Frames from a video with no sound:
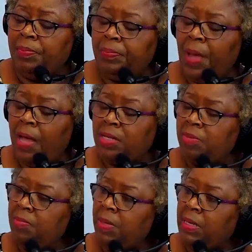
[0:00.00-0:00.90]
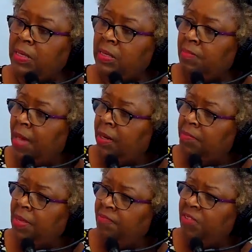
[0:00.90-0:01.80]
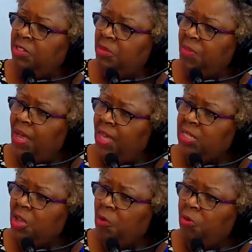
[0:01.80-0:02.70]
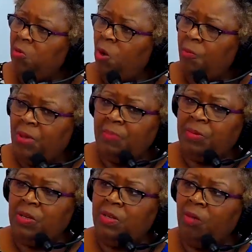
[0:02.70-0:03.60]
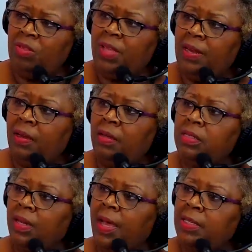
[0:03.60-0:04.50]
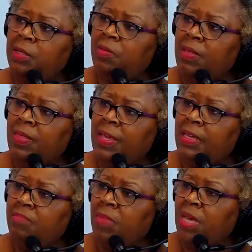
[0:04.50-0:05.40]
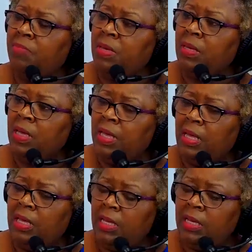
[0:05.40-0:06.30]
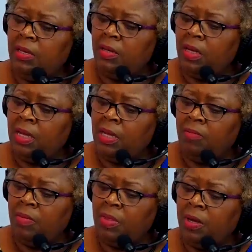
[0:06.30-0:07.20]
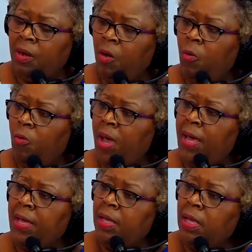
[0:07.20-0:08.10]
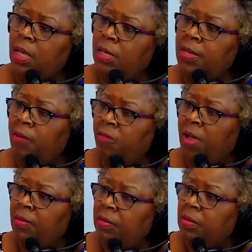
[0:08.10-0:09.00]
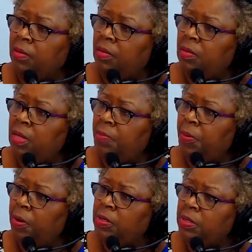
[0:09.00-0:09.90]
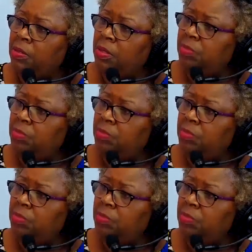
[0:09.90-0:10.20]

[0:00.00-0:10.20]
possibly be somebody being victimized, we want people to know what that looks like so that they can maybe, in their own way, direct that person